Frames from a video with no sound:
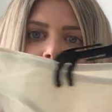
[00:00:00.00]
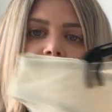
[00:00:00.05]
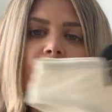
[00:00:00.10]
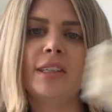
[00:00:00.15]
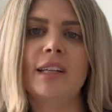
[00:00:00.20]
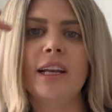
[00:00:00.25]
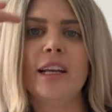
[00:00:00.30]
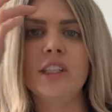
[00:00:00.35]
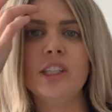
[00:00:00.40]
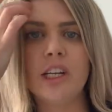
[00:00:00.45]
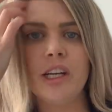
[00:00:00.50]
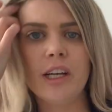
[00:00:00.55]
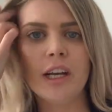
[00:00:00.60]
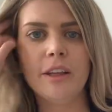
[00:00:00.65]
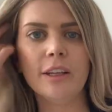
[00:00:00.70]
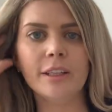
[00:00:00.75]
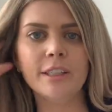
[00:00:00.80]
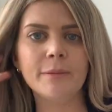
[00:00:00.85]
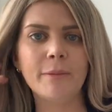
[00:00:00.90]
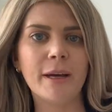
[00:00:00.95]
just literally
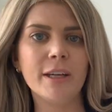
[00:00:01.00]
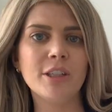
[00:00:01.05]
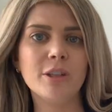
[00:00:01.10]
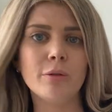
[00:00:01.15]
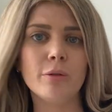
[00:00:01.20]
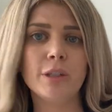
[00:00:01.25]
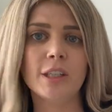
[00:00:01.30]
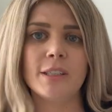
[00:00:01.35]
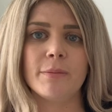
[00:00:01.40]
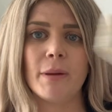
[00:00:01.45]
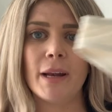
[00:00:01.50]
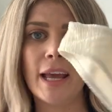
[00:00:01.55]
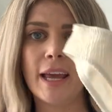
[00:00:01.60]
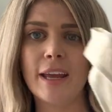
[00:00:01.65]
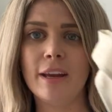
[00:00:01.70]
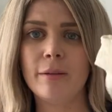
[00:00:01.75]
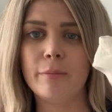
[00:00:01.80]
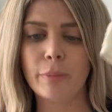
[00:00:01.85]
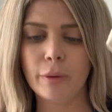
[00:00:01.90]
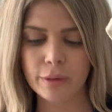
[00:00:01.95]
nothing special, just
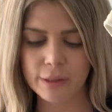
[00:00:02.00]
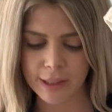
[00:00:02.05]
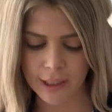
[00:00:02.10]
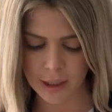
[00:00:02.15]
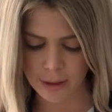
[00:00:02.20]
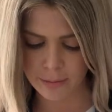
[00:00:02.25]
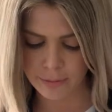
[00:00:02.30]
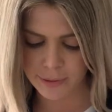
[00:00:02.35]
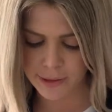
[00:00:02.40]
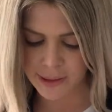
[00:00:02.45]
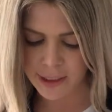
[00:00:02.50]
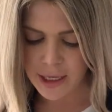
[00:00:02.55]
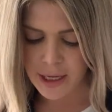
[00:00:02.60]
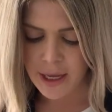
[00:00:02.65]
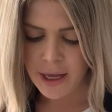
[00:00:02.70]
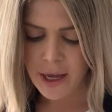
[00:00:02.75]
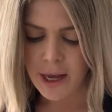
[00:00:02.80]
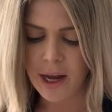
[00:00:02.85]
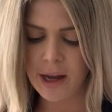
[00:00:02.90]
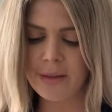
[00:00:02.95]
plain bottoms.
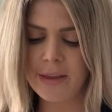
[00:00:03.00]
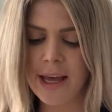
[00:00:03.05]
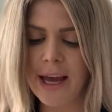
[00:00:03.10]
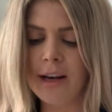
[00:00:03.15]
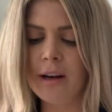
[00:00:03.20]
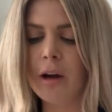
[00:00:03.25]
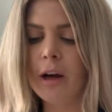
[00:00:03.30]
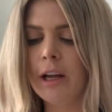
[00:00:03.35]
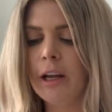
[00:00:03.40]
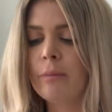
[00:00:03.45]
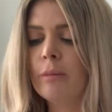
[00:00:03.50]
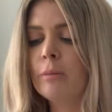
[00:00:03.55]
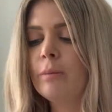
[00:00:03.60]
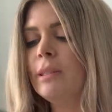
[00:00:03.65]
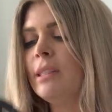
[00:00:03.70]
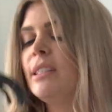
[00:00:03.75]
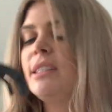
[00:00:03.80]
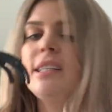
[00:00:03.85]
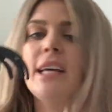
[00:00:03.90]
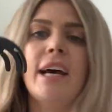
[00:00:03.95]
And then I am
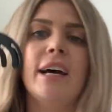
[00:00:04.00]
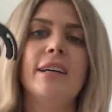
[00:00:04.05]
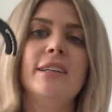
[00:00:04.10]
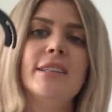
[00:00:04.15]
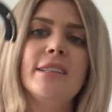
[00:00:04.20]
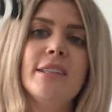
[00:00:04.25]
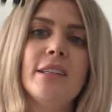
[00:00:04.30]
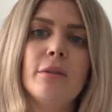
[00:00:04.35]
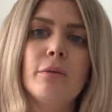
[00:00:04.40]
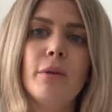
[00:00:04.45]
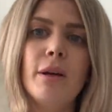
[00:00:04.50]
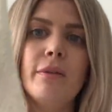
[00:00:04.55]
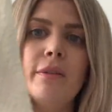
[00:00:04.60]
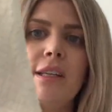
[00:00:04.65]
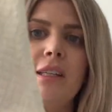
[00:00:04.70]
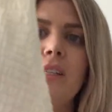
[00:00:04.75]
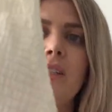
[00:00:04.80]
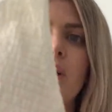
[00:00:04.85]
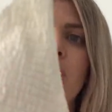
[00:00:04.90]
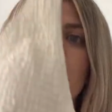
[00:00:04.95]
obsessed with
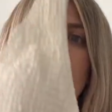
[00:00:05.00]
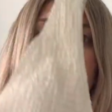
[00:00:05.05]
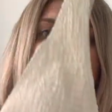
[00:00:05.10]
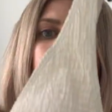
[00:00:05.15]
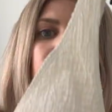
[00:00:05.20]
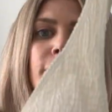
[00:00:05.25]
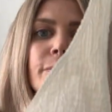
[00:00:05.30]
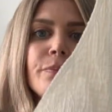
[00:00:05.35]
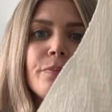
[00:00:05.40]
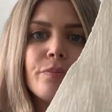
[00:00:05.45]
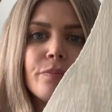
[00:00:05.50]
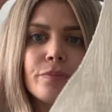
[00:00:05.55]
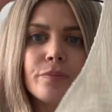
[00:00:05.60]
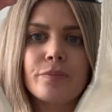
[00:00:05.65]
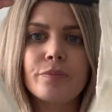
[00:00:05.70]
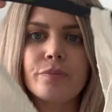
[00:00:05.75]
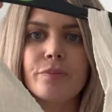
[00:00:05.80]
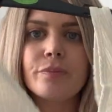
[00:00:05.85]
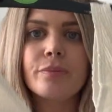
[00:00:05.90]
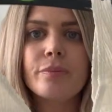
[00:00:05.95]
this top.
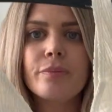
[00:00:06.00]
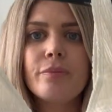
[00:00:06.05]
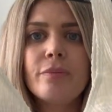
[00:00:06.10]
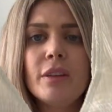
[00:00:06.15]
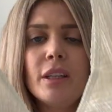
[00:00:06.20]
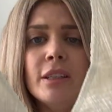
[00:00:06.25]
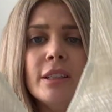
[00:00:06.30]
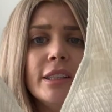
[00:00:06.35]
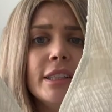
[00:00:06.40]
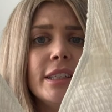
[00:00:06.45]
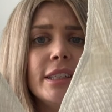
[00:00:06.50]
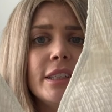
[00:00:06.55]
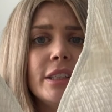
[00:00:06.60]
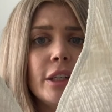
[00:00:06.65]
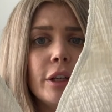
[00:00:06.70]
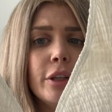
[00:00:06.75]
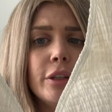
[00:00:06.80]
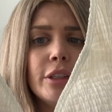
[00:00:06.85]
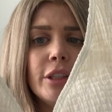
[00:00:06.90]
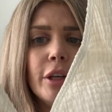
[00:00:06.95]
This is
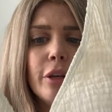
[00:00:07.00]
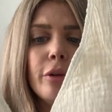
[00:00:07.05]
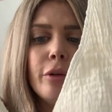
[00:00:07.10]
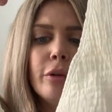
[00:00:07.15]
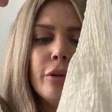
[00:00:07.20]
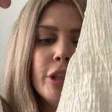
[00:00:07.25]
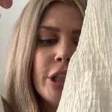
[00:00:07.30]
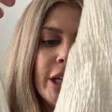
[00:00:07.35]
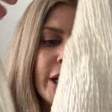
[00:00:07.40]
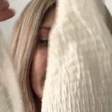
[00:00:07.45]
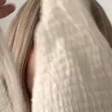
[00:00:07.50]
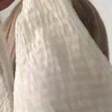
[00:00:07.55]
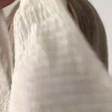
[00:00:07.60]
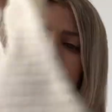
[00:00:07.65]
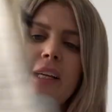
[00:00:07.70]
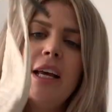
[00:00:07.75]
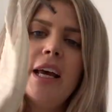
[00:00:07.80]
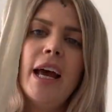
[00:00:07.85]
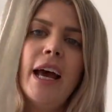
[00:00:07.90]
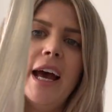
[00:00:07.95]
so, so gorgeous.
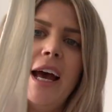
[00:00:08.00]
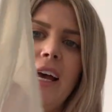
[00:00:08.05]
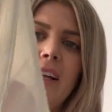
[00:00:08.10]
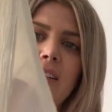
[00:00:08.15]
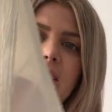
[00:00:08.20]
And